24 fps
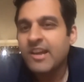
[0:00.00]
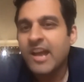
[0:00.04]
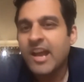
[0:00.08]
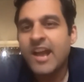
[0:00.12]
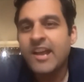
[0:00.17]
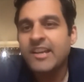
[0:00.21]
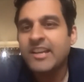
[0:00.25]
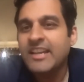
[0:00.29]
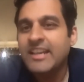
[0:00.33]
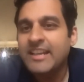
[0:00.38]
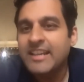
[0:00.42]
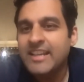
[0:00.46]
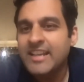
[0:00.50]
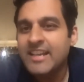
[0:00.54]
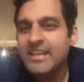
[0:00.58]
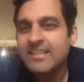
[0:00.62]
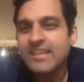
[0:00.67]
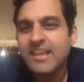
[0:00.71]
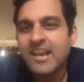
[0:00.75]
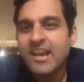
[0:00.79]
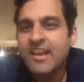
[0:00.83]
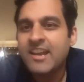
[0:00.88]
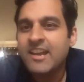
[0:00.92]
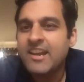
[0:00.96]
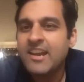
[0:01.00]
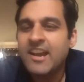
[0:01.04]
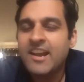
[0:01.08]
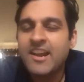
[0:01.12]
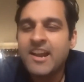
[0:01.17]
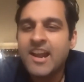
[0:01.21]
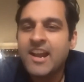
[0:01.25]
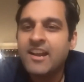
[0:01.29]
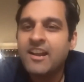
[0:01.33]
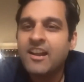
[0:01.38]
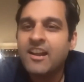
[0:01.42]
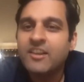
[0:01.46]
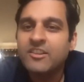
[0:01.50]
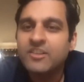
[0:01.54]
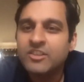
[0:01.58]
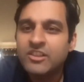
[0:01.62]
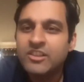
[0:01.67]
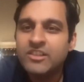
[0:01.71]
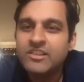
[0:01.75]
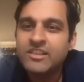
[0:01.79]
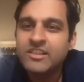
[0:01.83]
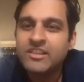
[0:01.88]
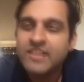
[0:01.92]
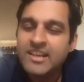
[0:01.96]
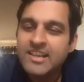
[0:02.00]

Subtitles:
at ETSI and at other